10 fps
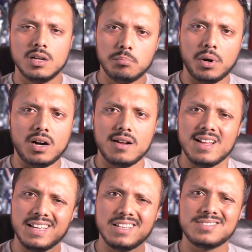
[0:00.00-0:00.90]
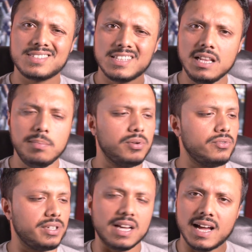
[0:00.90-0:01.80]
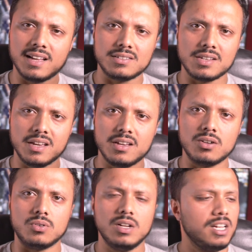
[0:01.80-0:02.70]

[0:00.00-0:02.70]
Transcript: but it is slippery as hell,